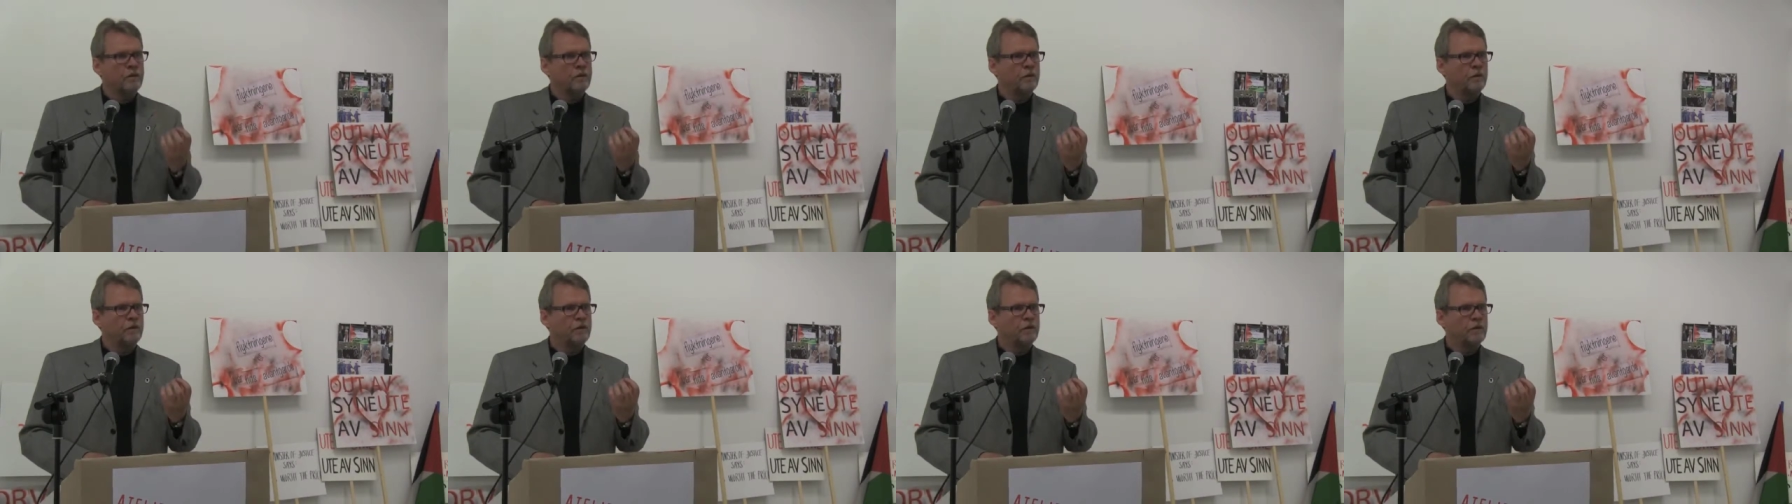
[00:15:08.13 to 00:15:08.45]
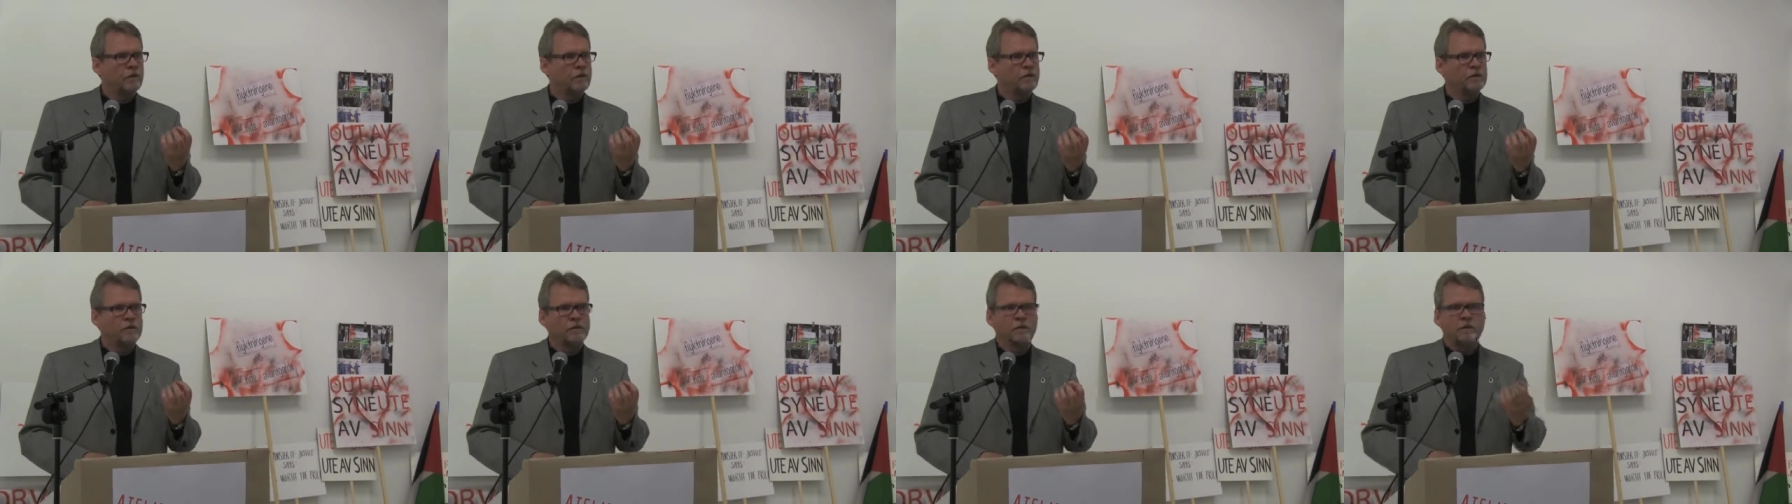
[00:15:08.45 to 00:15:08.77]

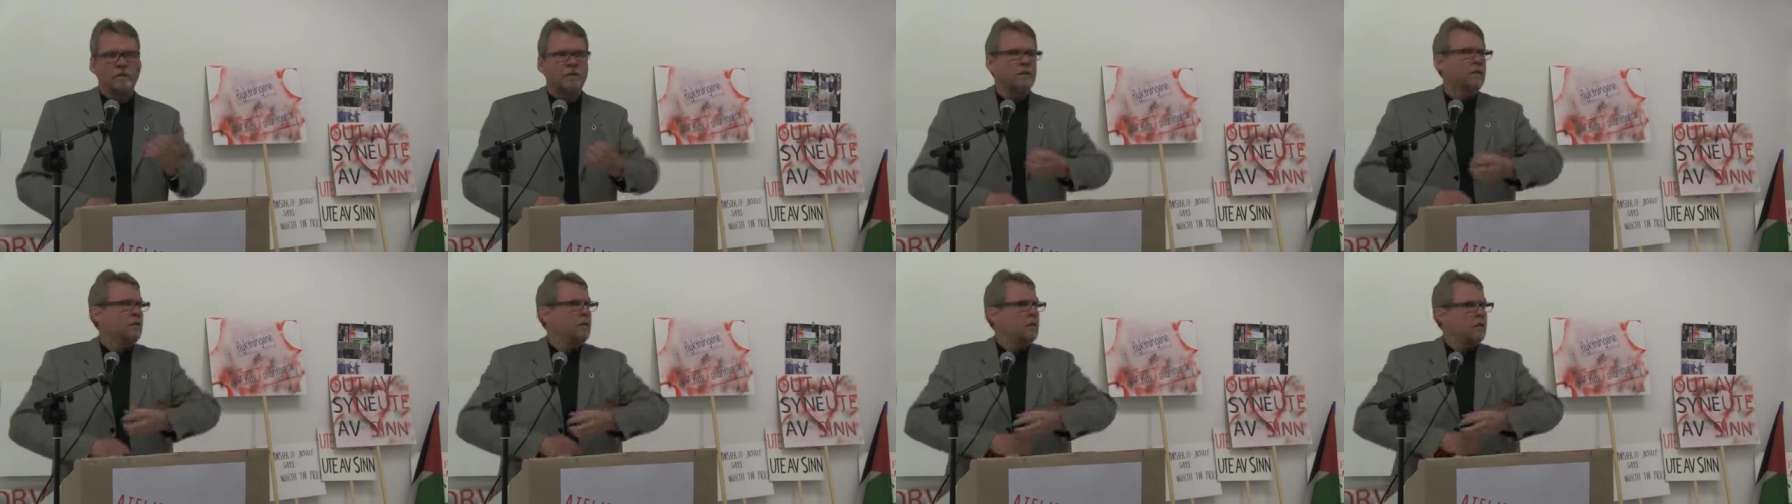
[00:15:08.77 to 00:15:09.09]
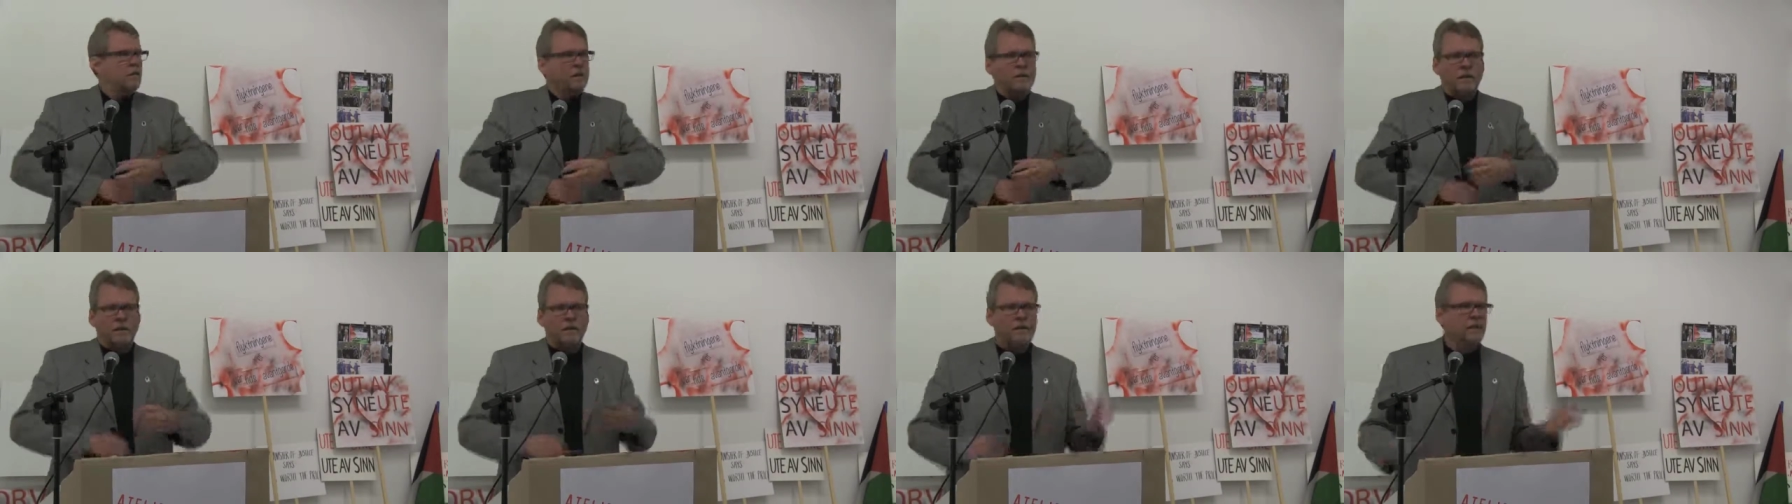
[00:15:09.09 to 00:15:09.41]
countries
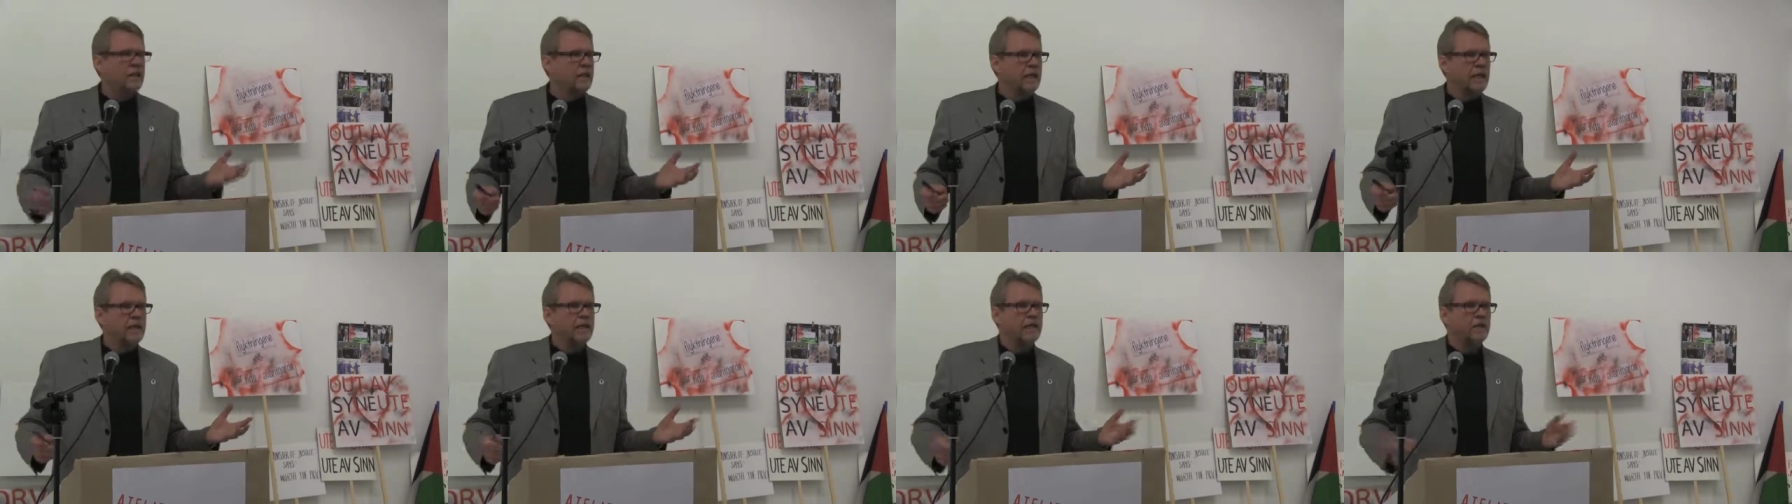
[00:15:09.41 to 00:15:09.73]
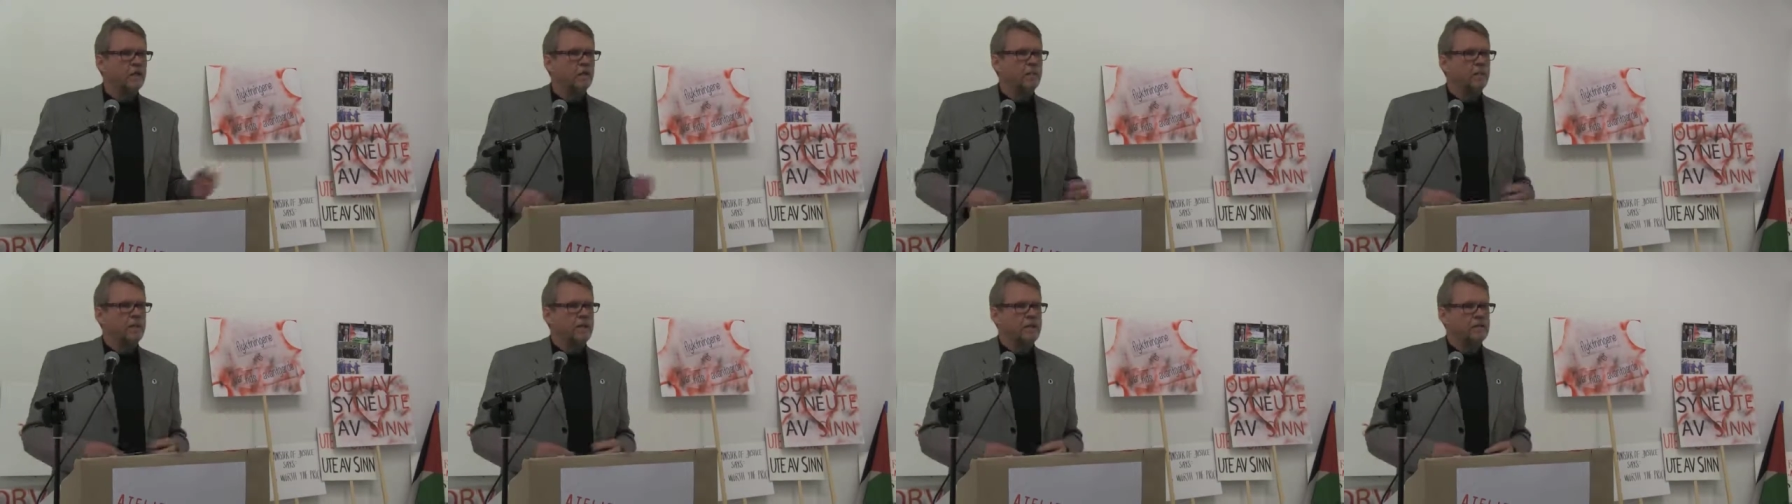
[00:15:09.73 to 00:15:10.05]
in any
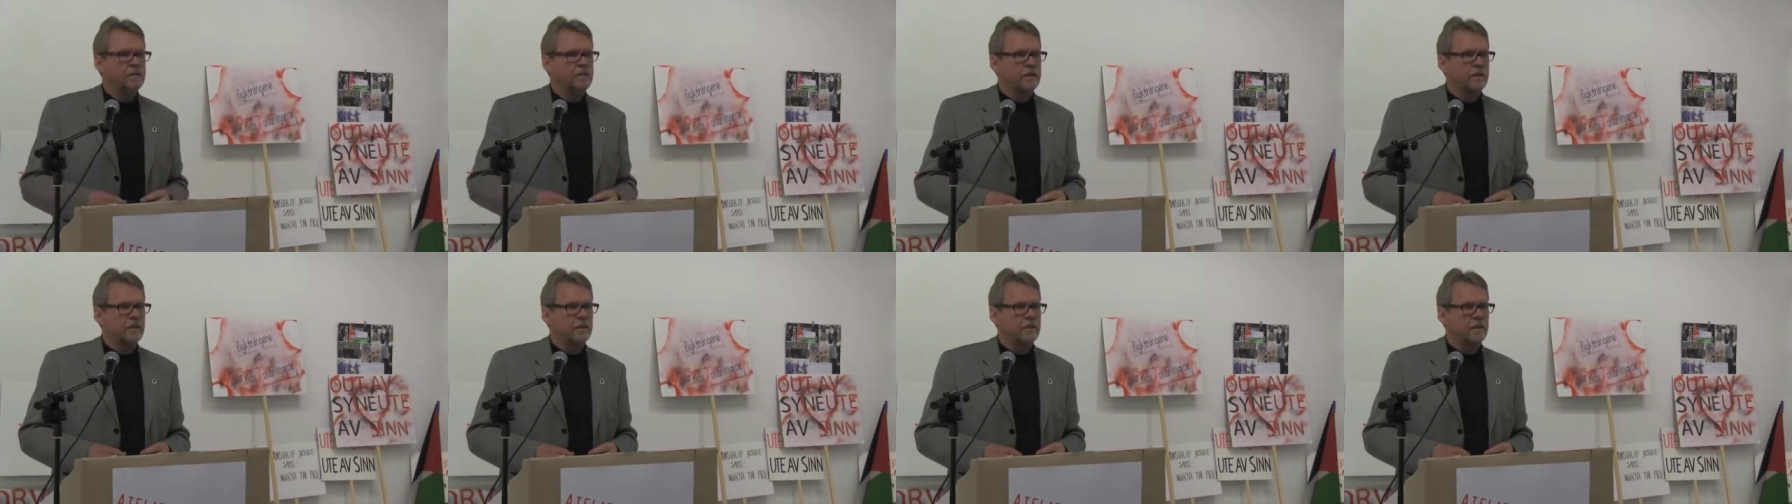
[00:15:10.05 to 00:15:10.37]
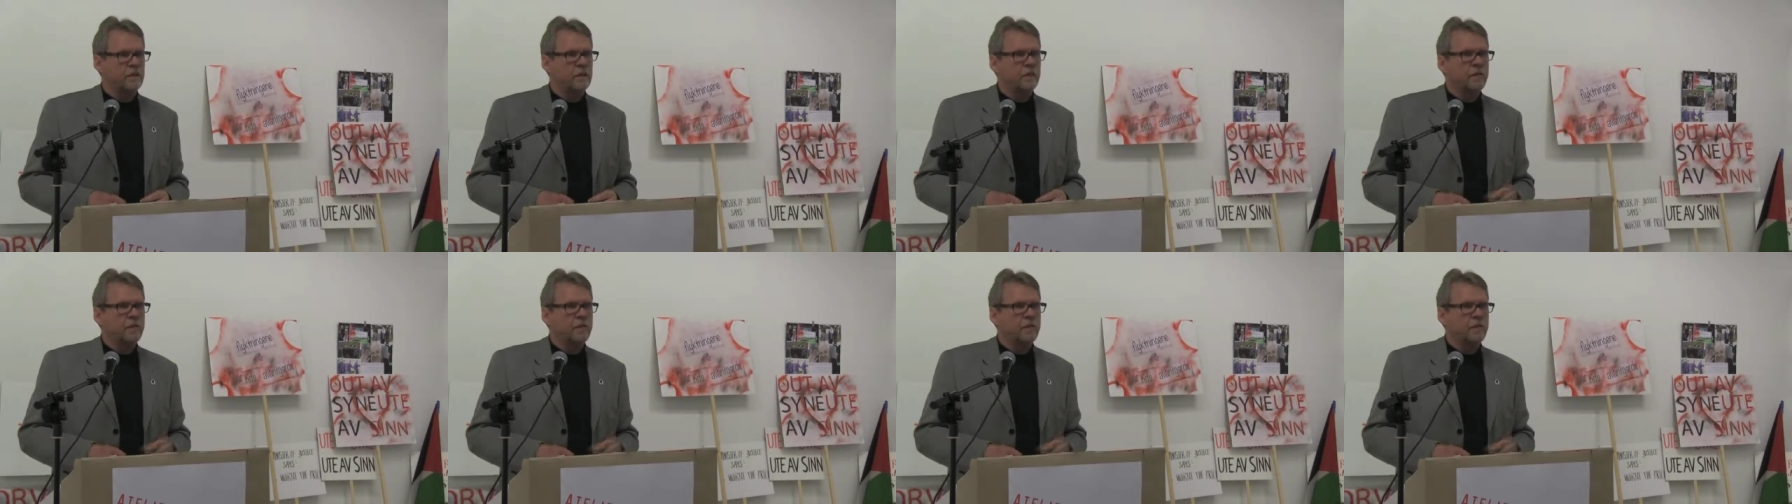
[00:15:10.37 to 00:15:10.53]
comparison.